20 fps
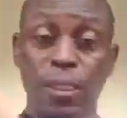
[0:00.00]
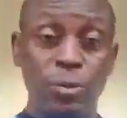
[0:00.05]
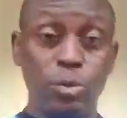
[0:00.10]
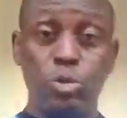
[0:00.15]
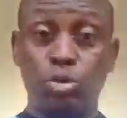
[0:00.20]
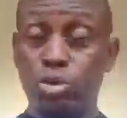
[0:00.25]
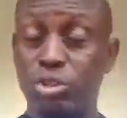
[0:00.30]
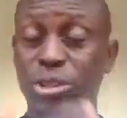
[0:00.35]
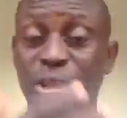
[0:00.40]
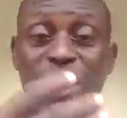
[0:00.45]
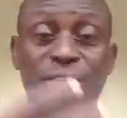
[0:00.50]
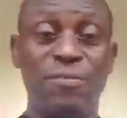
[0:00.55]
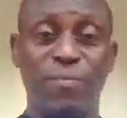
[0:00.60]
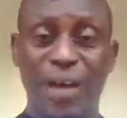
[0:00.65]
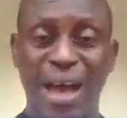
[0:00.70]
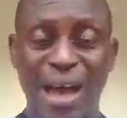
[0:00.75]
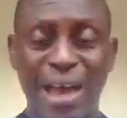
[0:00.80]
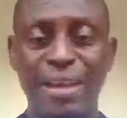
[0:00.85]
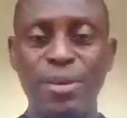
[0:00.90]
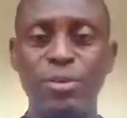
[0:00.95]
nutritional
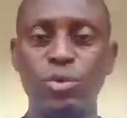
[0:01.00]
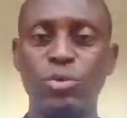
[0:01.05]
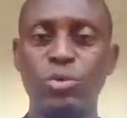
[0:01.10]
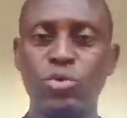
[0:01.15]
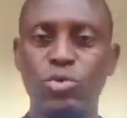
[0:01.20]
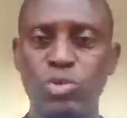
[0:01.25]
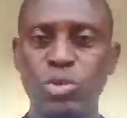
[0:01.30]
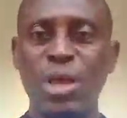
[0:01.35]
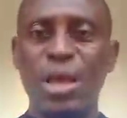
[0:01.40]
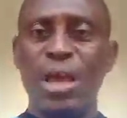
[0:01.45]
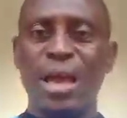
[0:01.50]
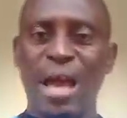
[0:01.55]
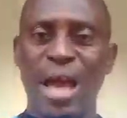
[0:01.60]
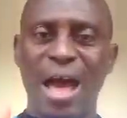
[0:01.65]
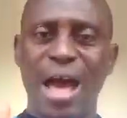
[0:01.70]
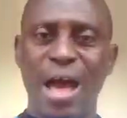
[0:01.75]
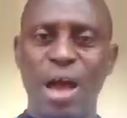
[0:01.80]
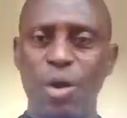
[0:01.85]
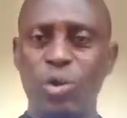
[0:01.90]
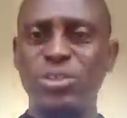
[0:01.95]
values,
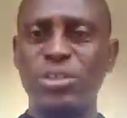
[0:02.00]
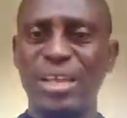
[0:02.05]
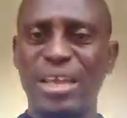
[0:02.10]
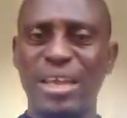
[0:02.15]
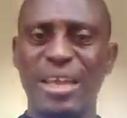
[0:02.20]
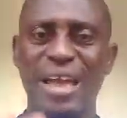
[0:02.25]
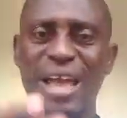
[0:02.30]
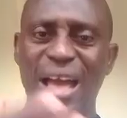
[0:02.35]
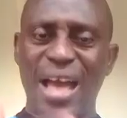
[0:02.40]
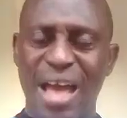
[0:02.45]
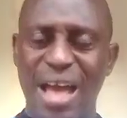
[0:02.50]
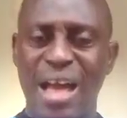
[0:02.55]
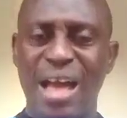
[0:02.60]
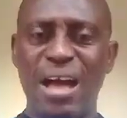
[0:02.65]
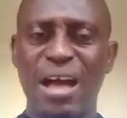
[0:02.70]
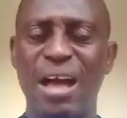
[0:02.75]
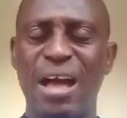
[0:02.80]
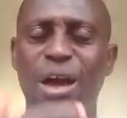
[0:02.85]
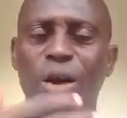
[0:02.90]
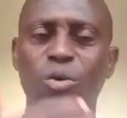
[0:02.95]
how they
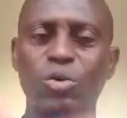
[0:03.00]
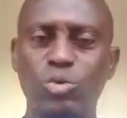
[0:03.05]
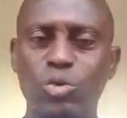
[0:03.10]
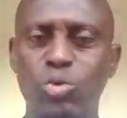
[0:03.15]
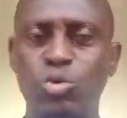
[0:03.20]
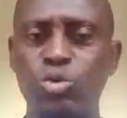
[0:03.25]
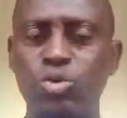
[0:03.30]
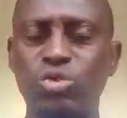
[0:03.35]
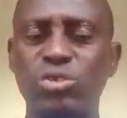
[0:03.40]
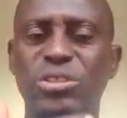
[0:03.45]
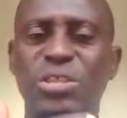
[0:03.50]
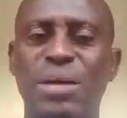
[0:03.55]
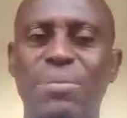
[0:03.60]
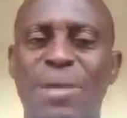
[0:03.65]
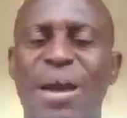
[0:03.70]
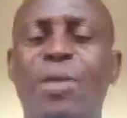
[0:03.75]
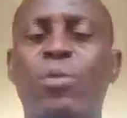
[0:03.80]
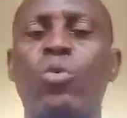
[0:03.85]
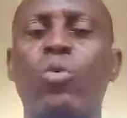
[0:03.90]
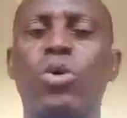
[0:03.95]
are, how you use them,
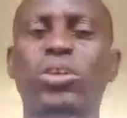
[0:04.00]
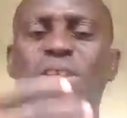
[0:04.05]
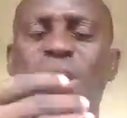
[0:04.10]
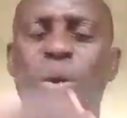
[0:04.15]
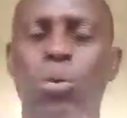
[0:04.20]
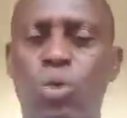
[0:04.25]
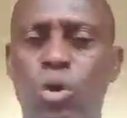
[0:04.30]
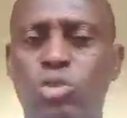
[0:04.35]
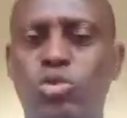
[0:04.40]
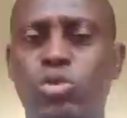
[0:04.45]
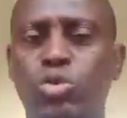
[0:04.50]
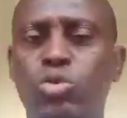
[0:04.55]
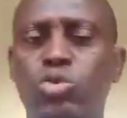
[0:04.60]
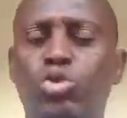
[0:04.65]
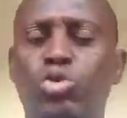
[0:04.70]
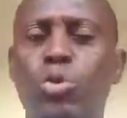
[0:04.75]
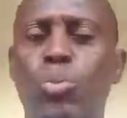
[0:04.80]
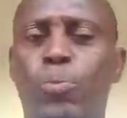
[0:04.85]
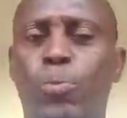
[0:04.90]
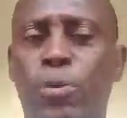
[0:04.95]
and what you
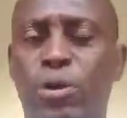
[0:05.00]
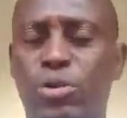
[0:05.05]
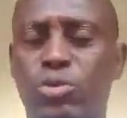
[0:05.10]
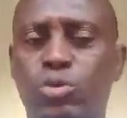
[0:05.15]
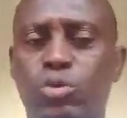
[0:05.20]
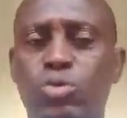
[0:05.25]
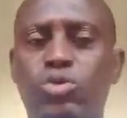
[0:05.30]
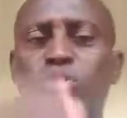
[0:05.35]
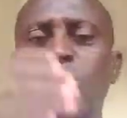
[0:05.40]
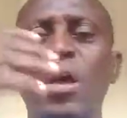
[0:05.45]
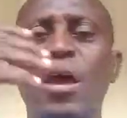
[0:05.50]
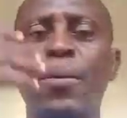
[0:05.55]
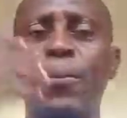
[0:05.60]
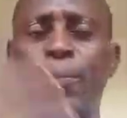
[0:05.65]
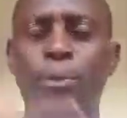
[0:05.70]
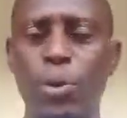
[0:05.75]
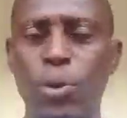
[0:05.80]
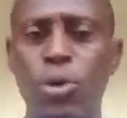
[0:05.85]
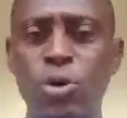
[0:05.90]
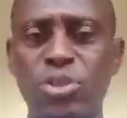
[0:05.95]
use to produce
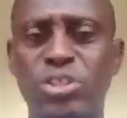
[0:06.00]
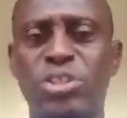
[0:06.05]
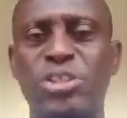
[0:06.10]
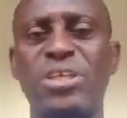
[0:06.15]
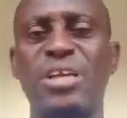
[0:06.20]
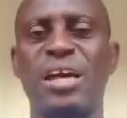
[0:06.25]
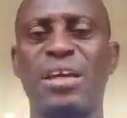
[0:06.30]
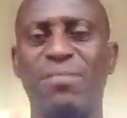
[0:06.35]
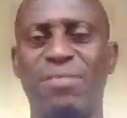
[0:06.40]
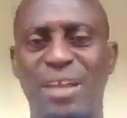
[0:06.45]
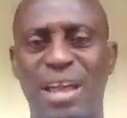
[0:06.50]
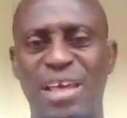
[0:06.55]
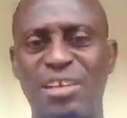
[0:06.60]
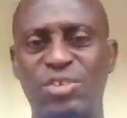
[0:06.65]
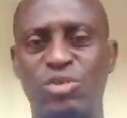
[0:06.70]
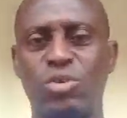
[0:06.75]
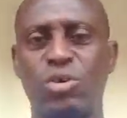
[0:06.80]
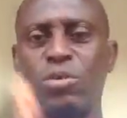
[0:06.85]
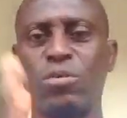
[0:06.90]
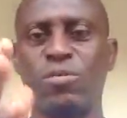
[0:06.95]
poultry and
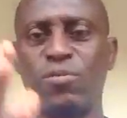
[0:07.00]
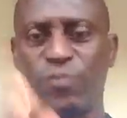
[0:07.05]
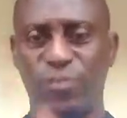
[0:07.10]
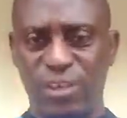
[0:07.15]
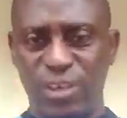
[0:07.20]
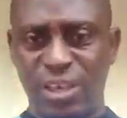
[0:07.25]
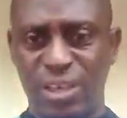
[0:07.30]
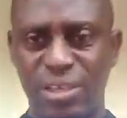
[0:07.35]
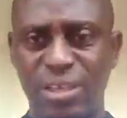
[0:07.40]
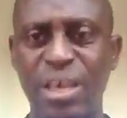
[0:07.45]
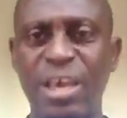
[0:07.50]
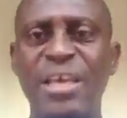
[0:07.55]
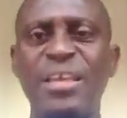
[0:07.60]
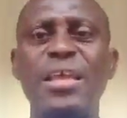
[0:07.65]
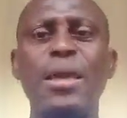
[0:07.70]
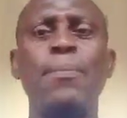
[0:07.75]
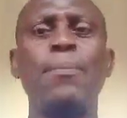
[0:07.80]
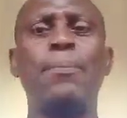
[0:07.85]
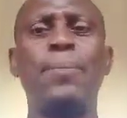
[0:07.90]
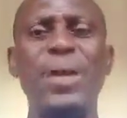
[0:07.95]
livestock feed.
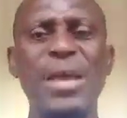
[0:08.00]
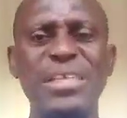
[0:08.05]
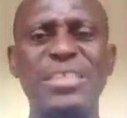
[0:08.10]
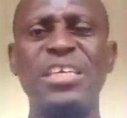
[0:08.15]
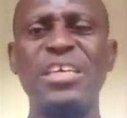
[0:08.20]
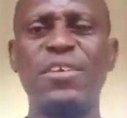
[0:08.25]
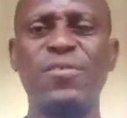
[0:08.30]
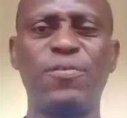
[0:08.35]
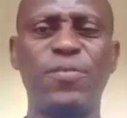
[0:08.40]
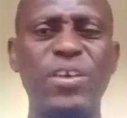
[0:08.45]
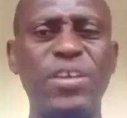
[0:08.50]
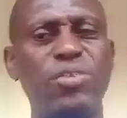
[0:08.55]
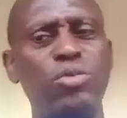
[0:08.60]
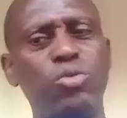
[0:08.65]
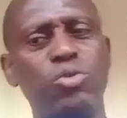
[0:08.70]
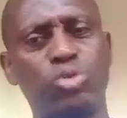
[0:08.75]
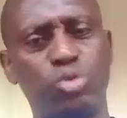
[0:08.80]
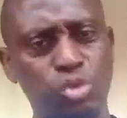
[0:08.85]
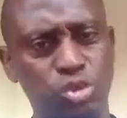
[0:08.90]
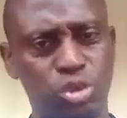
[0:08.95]
Then basic feed
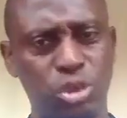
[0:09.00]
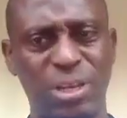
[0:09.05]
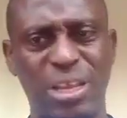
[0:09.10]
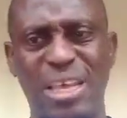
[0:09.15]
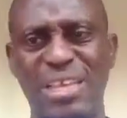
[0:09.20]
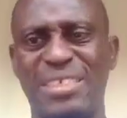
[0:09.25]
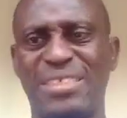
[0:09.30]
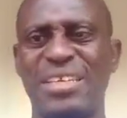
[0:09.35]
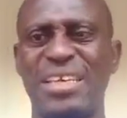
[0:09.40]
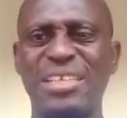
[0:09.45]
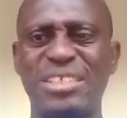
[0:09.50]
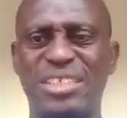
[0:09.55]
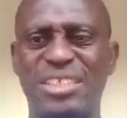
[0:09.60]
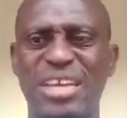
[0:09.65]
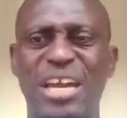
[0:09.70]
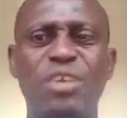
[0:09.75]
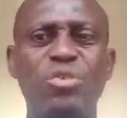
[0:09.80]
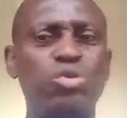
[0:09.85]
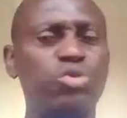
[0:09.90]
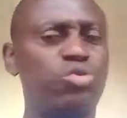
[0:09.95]
nutrition,
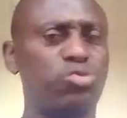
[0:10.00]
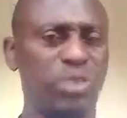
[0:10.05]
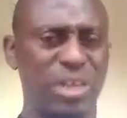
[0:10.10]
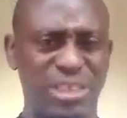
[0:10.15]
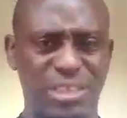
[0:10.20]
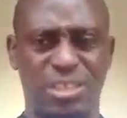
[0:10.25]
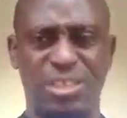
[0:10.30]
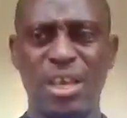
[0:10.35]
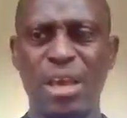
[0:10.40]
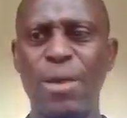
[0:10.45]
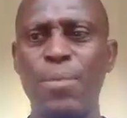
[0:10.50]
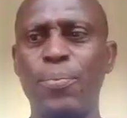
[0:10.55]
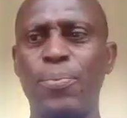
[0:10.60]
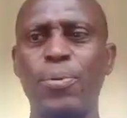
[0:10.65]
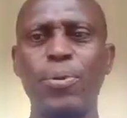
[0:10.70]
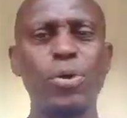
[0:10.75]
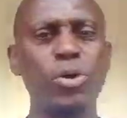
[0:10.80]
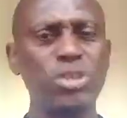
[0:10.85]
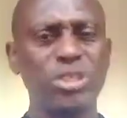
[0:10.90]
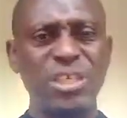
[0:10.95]
essential nutrients,
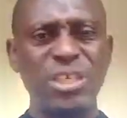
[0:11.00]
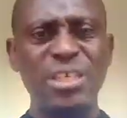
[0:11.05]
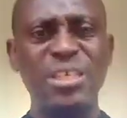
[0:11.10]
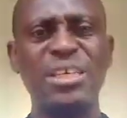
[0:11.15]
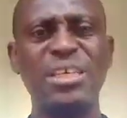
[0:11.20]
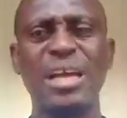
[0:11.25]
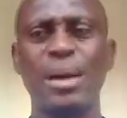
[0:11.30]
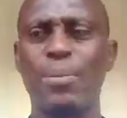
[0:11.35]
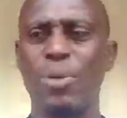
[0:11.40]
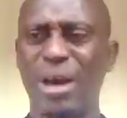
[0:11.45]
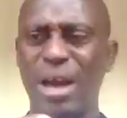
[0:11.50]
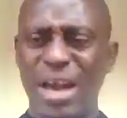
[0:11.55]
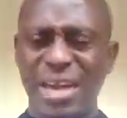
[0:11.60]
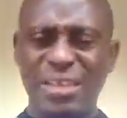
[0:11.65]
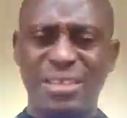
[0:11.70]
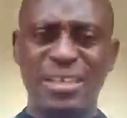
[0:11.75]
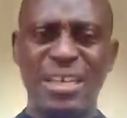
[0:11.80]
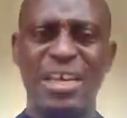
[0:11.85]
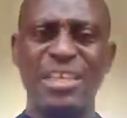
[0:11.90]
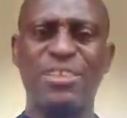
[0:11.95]
protein,
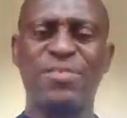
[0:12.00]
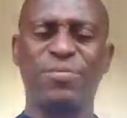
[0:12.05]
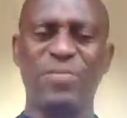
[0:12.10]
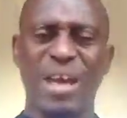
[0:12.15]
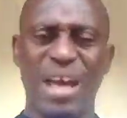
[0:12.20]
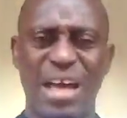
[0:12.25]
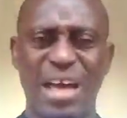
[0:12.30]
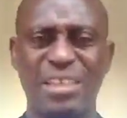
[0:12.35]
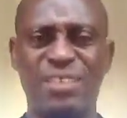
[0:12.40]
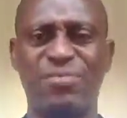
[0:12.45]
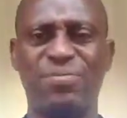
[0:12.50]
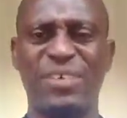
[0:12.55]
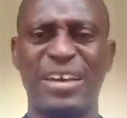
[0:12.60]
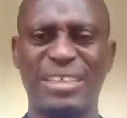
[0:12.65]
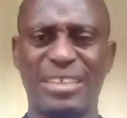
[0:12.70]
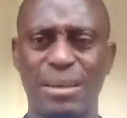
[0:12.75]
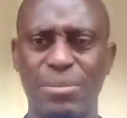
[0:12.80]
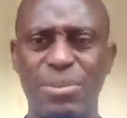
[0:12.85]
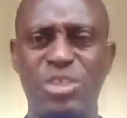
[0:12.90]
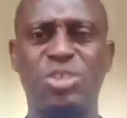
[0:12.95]
carbohydrate, fat,
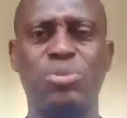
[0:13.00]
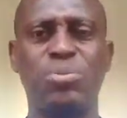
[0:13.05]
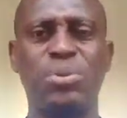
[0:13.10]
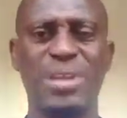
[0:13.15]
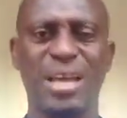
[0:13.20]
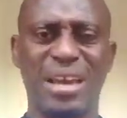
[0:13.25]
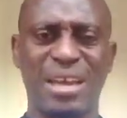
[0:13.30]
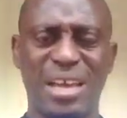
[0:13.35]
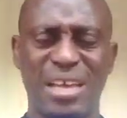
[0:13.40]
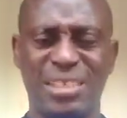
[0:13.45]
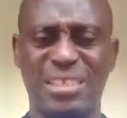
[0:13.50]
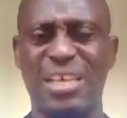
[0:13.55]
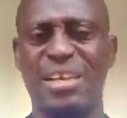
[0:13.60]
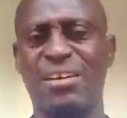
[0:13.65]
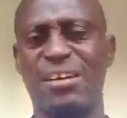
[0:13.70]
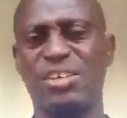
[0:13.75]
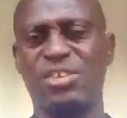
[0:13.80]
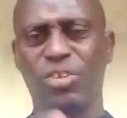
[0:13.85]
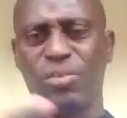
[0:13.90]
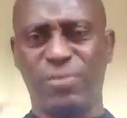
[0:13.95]
vitamins, minerals,
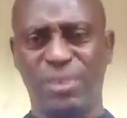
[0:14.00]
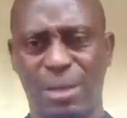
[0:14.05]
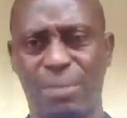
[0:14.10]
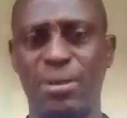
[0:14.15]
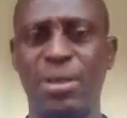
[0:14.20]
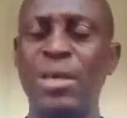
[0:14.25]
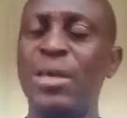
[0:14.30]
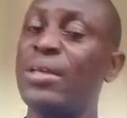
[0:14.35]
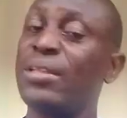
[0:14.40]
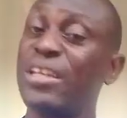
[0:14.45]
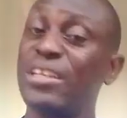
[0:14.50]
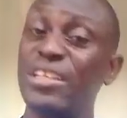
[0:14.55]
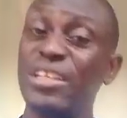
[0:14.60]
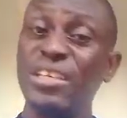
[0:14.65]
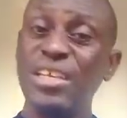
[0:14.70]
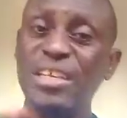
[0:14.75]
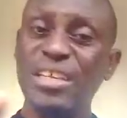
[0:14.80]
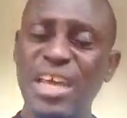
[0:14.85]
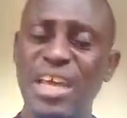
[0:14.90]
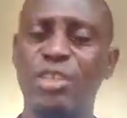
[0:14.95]
and rest of them that
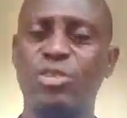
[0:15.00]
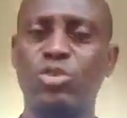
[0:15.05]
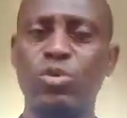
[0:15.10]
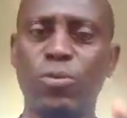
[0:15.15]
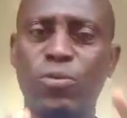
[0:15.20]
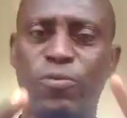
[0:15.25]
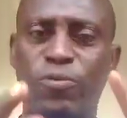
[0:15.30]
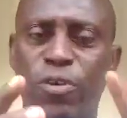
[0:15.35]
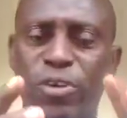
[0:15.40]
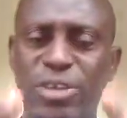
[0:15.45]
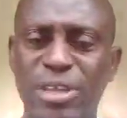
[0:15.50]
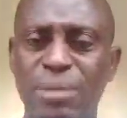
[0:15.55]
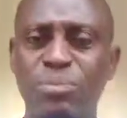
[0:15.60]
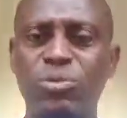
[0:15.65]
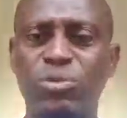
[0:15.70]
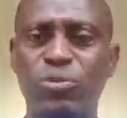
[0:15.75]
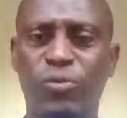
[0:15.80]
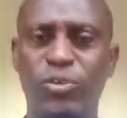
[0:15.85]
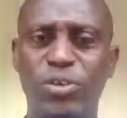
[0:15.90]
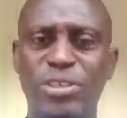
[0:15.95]
is needed for
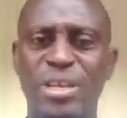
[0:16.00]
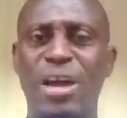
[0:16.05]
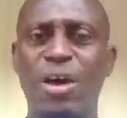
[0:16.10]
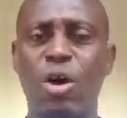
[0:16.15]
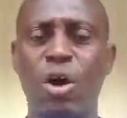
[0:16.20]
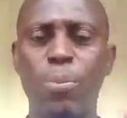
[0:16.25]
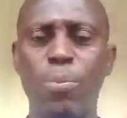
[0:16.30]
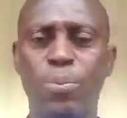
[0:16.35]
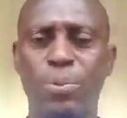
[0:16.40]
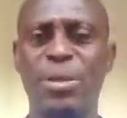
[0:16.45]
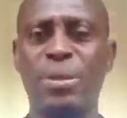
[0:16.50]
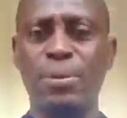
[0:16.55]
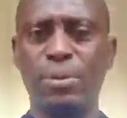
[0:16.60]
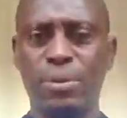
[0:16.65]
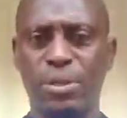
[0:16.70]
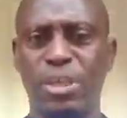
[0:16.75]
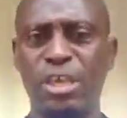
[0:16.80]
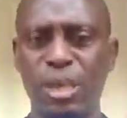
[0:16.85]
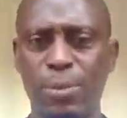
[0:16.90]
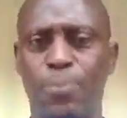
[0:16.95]
their
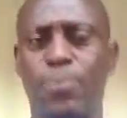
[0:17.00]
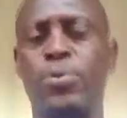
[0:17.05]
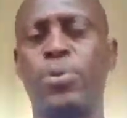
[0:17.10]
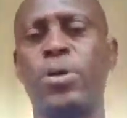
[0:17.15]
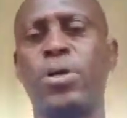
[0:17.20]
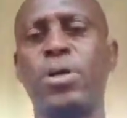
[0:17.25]
upkeep.